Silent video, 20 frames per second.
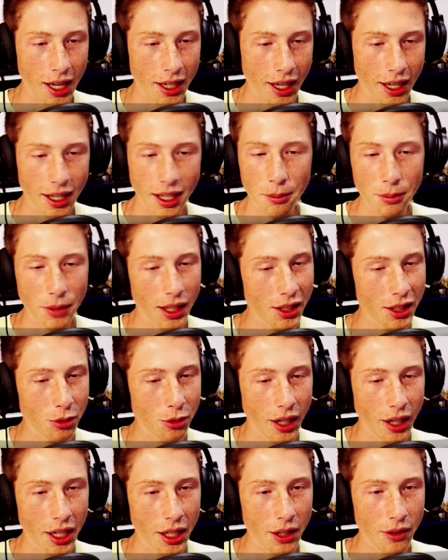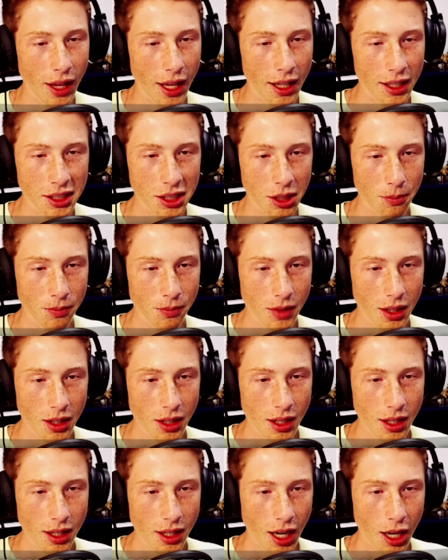Nah, I'm not doing any of that. So
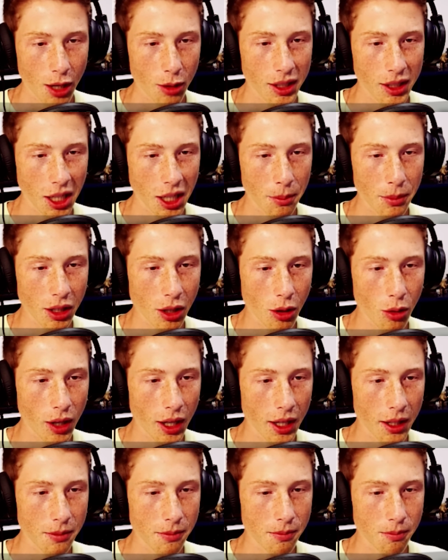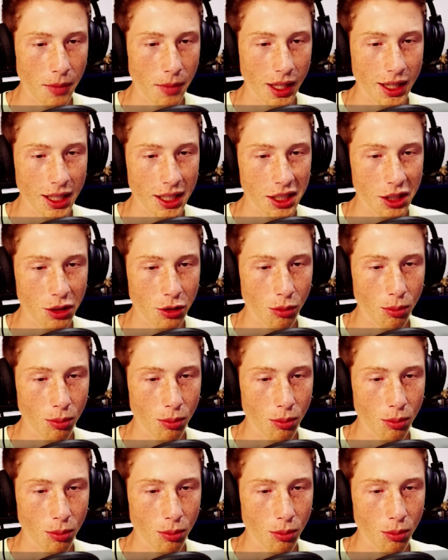anyways, I'm gonna go ahead and make this